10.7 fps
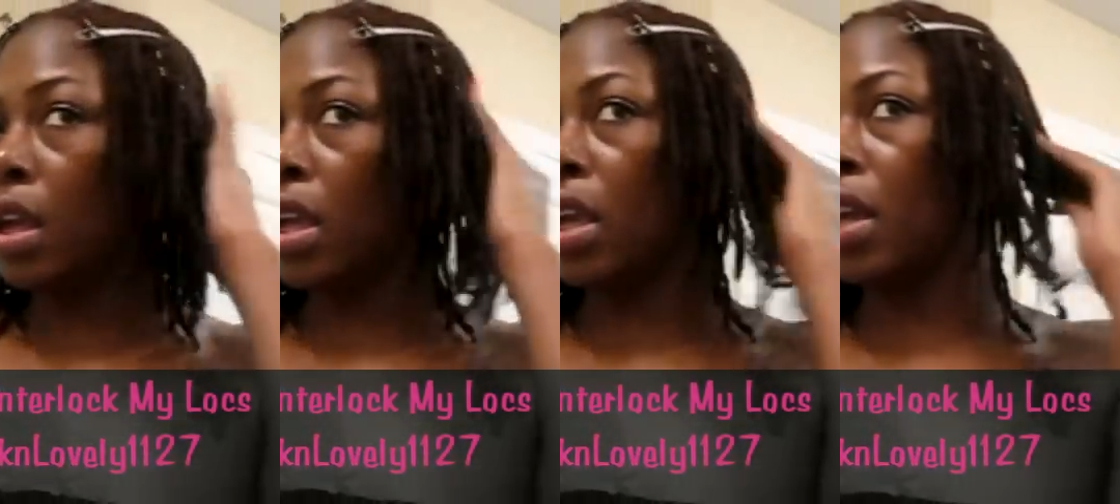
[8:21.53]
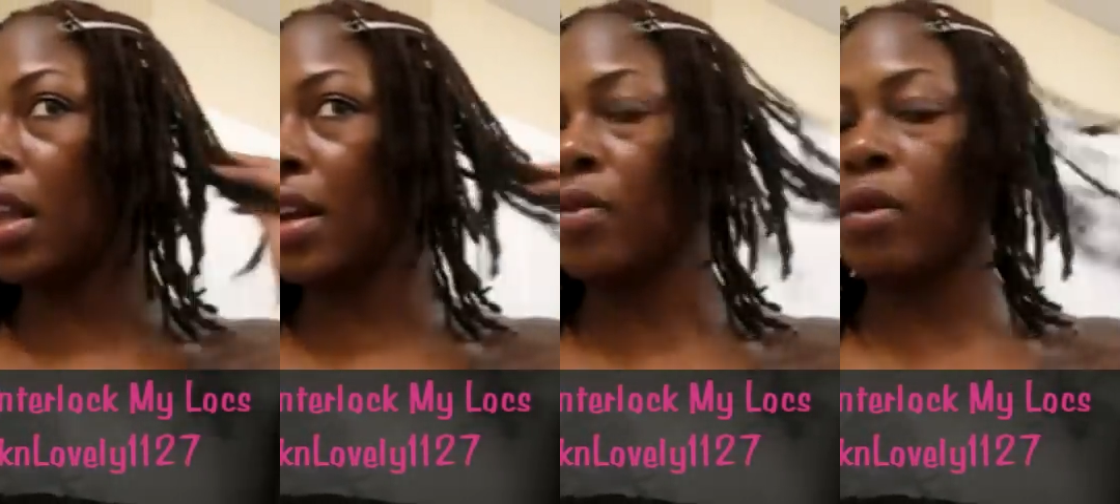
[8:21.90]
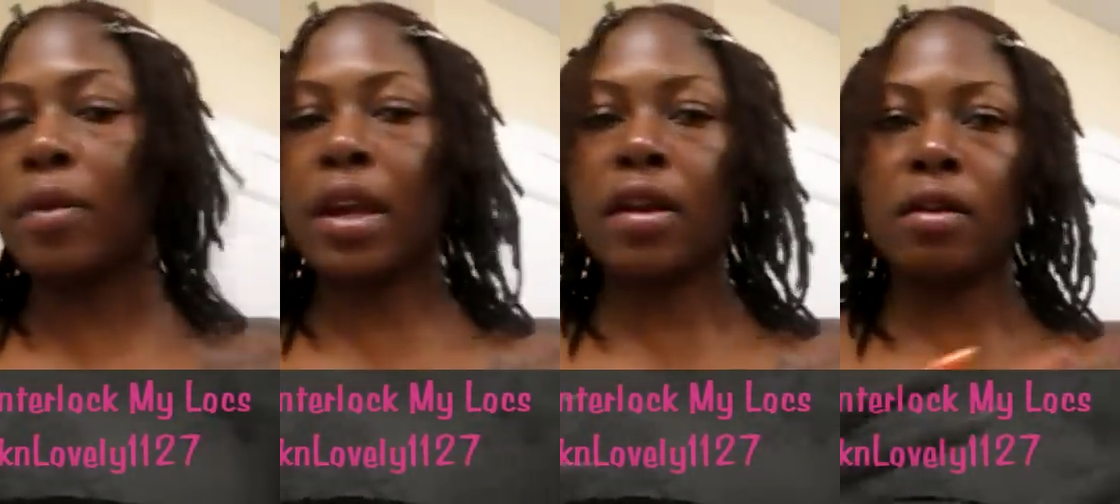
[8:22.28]
And I didn't
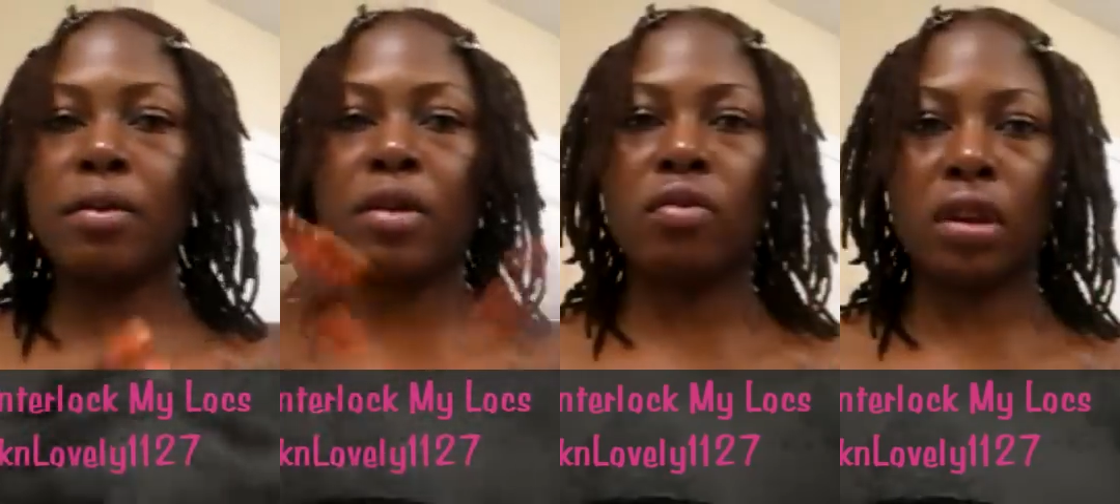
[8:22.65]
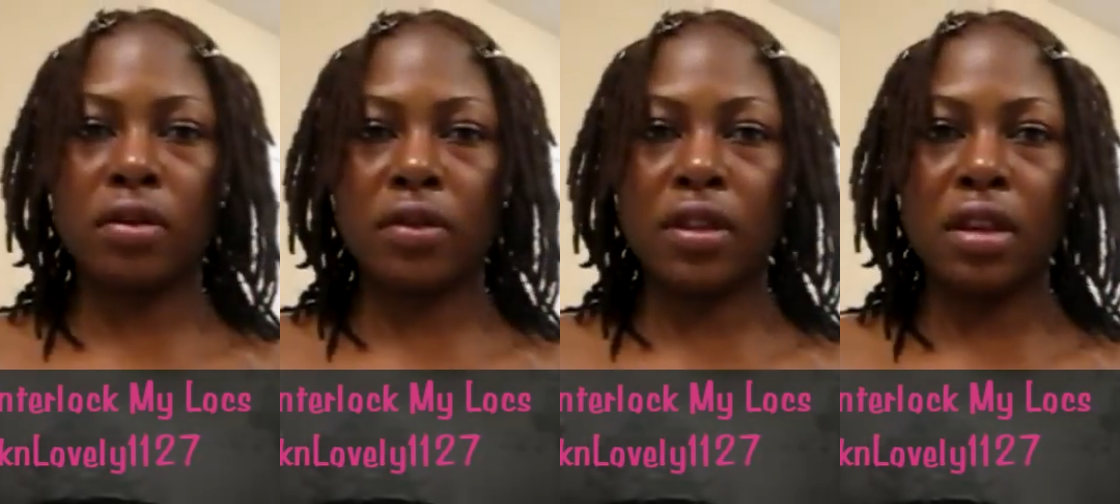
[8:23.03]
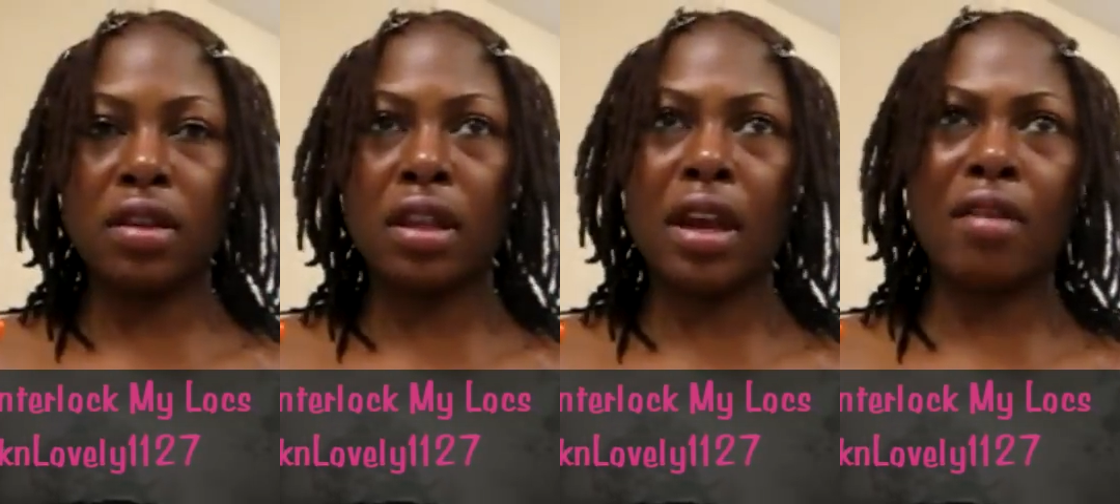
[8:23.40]
want my hair to be real
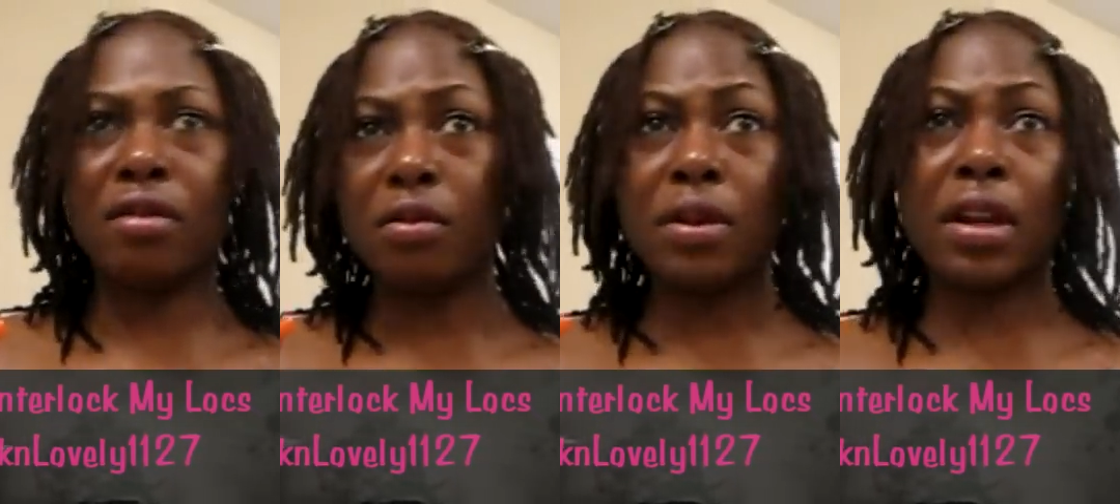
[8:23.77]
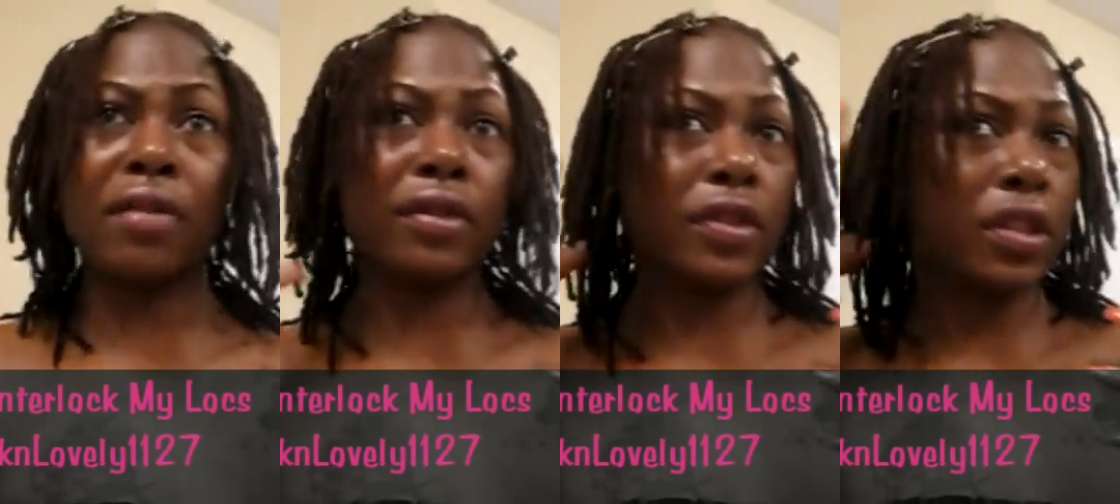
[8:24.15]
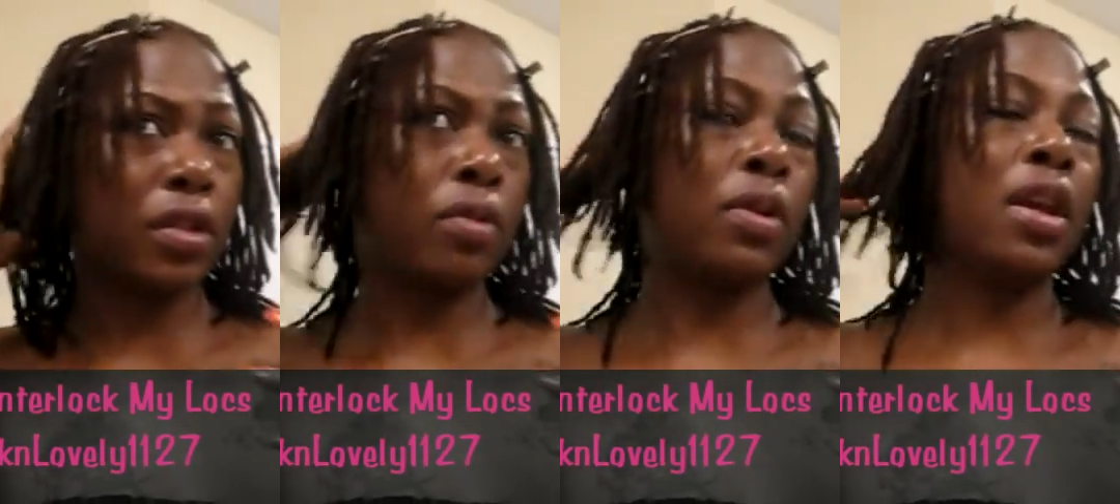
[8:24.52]
thinned out or whatever,
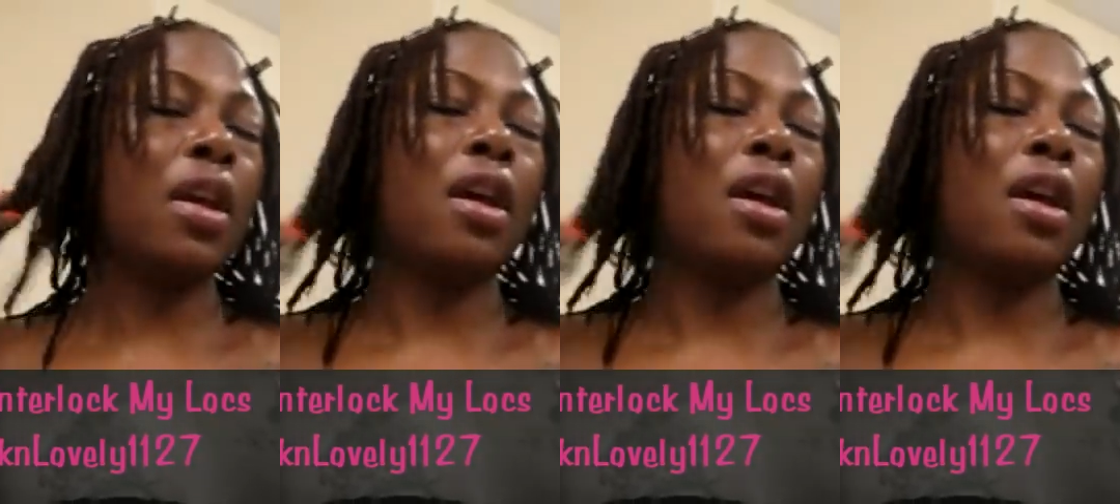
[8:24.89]
so